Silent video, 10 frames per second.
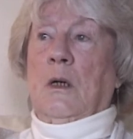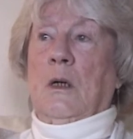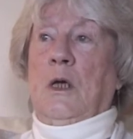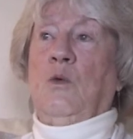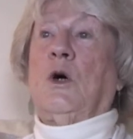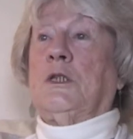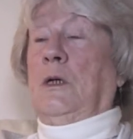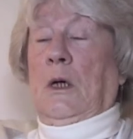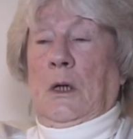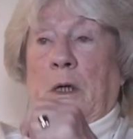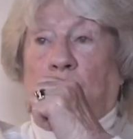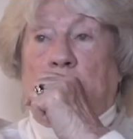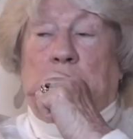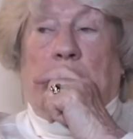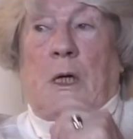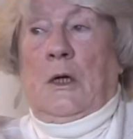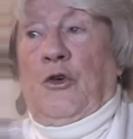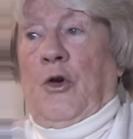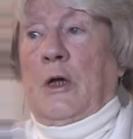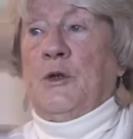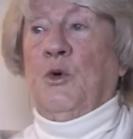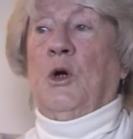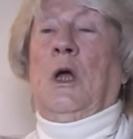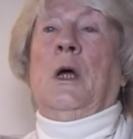He wasn't a kindertransport.